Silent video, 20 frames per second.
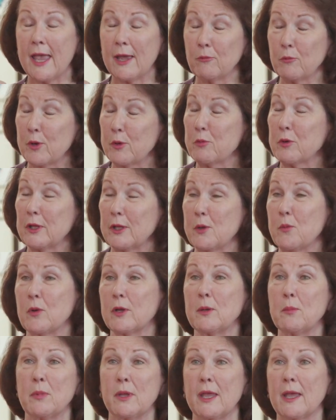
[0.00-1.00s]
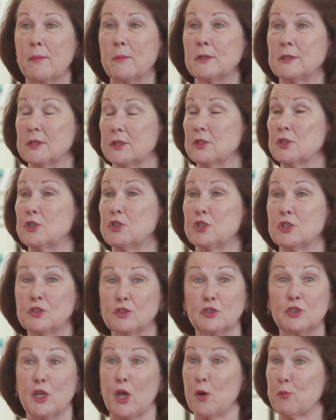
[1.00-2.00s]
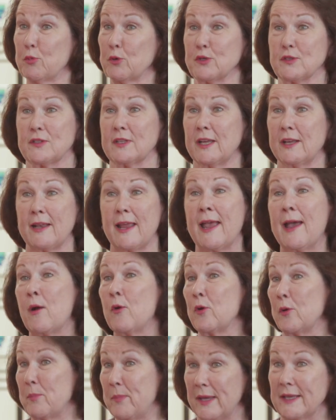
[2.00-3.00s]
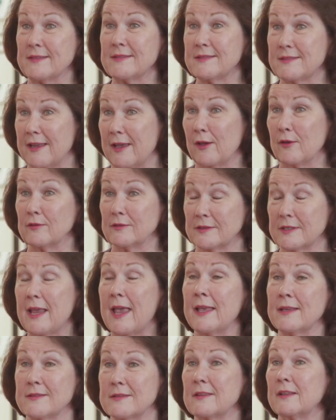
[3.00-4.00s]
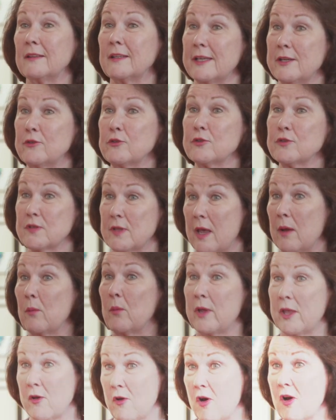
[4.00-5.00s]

and we really want to be able to just go present our best selves as the leaders that we